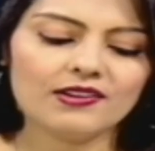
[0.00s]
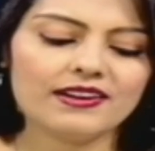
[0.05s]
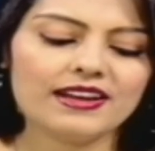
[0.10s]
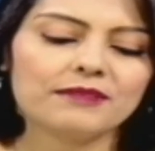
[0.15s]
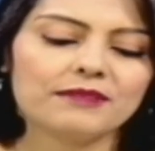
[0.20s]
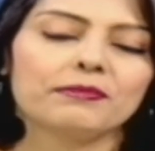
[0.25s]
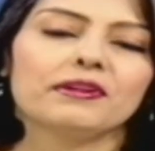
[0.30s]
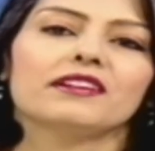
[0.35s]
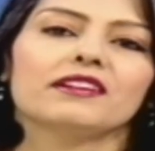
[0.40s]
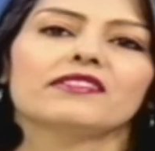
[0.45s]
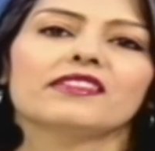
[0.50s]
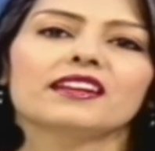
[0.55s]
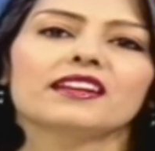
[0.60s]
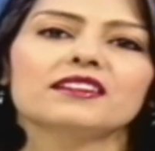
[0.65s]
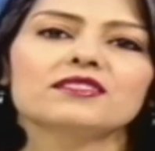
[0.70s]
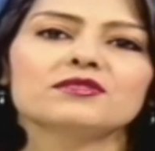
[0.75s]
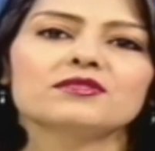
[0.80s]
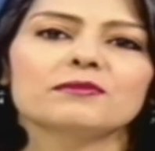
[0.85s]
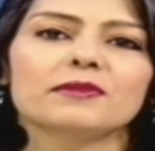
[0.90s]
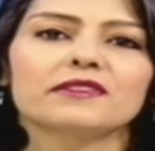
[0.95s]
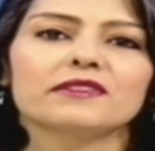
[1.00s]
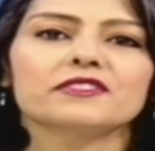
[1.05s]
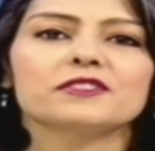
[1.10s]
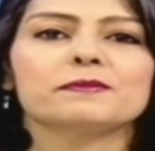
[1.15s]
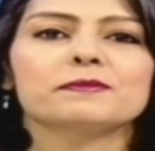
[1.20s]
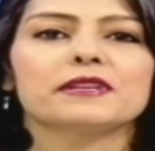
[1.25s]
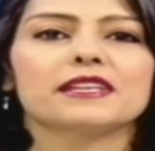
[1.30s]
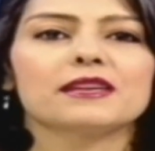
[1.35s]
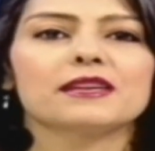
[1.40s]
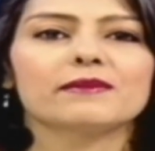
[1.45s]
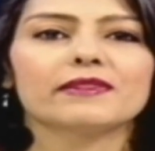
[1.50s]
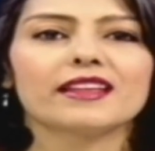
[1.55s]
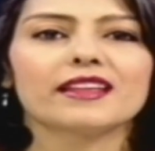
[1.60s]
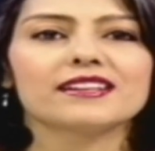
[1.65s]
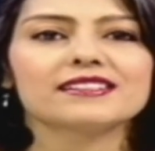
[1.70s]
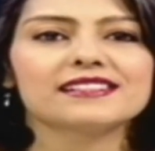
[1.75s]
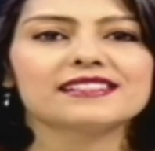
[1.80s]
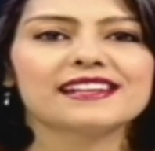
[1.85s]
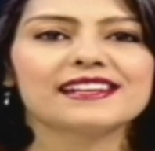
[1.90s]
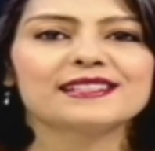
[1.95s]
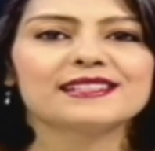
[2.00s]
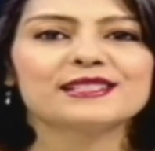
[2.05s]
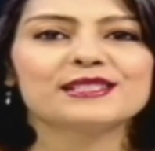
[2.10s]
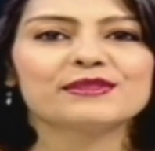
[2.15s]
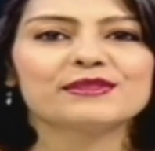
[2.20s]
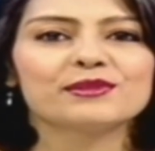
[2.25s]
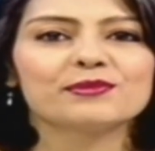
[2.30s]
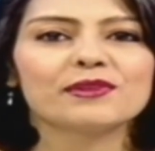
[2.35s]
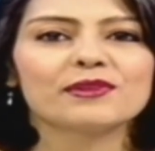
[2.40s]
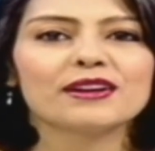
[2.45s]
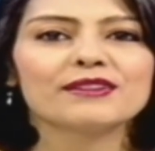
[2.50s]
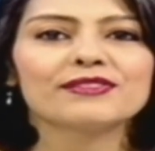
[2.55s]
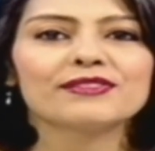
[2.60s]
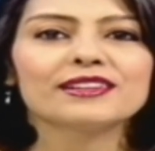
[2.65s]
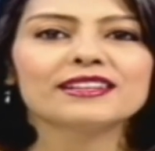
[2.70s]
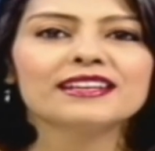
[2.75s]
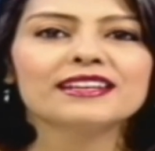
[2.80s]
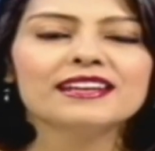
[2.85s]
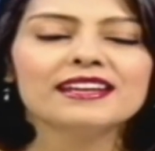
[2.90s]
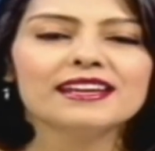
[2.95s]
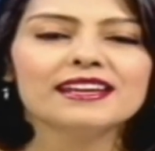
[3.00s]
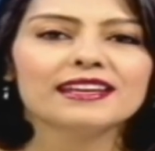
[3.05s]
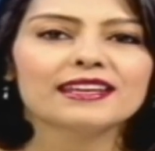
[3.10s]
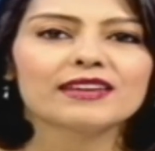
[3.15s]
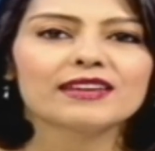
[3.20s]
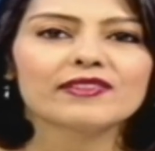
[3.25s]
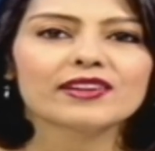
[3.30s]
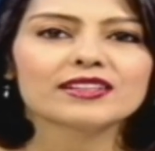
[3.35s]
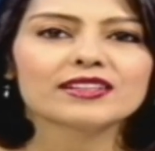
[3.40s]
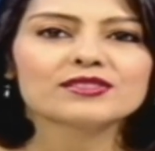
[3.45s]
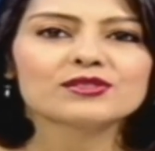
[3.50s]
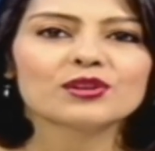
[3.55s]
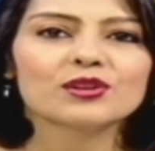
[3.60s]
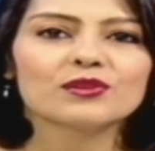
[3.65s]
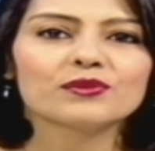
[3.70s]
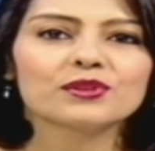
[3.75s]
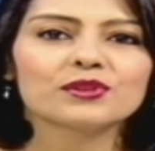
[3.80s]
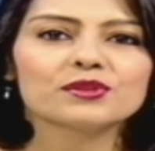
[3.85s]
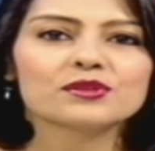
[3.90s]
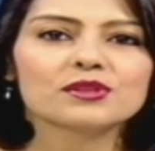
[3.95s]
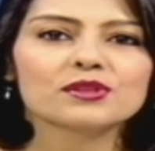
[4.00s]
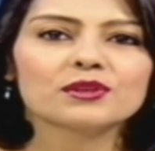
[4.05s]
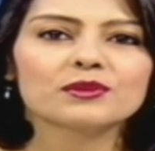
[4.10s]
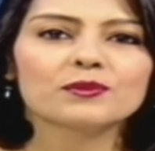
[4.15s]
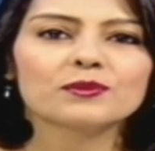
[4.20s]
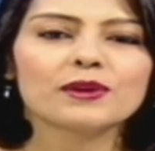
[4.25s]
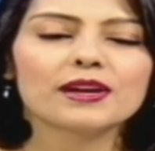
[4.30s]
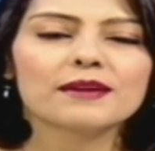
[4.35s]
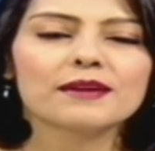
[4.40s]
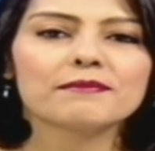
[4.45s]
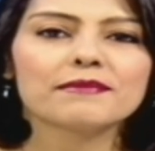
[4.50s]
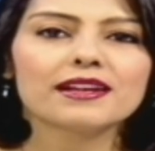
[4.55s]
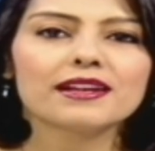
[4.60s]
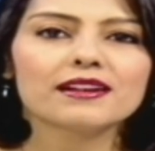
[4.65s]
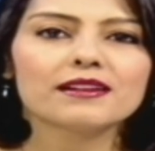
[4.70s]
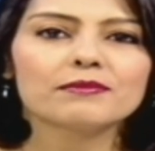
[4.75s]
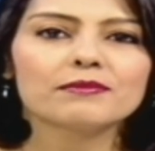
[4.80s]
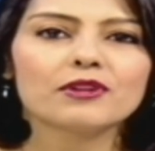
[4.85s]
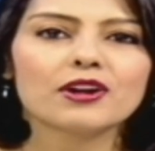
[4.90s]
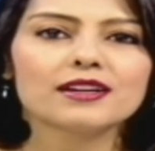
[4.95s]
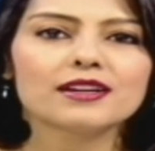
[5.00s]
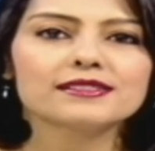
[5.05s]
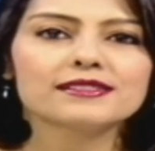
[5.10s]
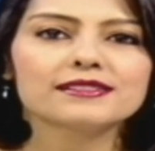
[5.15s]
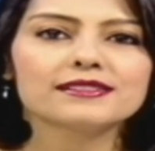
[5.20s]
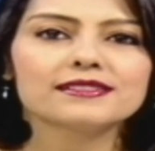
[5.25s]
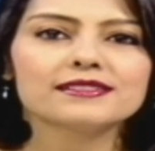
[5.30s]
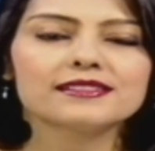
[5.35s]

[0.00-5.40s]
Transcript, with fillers: right, Peter, thank you so much for speaking with us at NDTV Profit, giving us your views on where metal prices